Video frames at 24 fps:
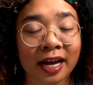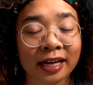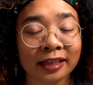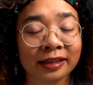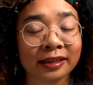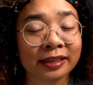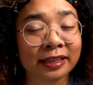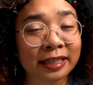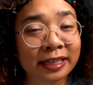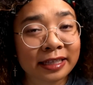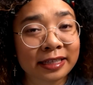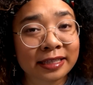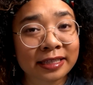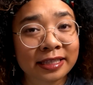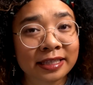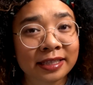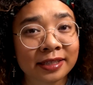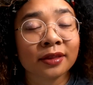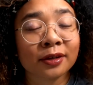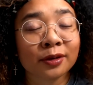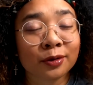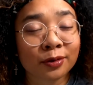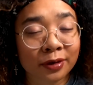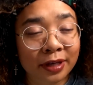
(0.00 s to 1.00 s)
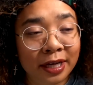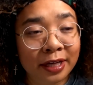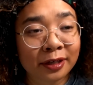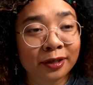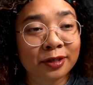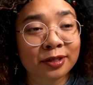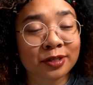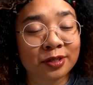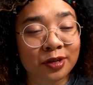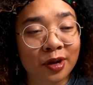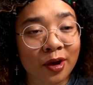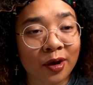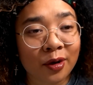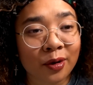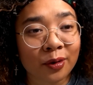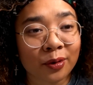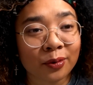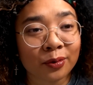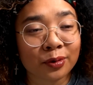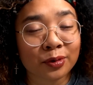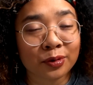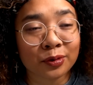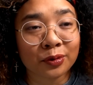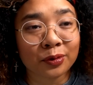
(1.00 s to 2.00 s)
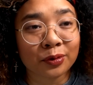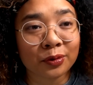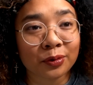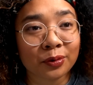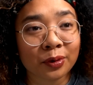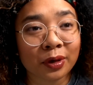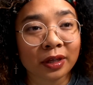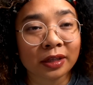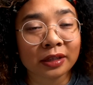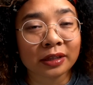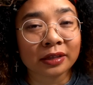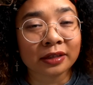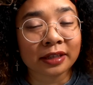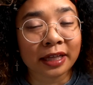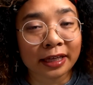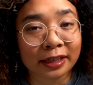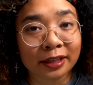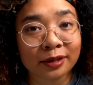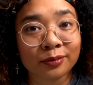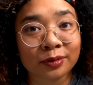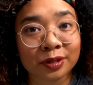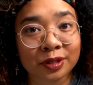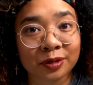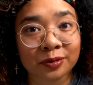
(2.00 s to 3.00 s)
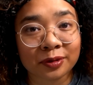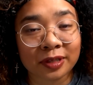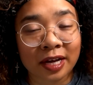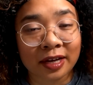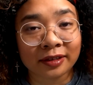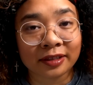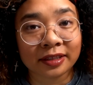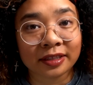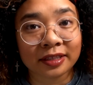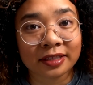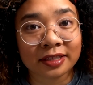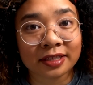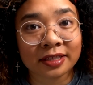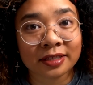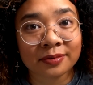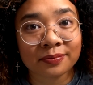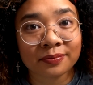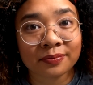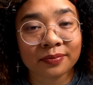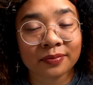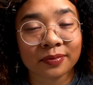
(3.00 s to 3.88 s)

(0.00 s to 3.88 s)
at least the creators know who Lady Whistledown is,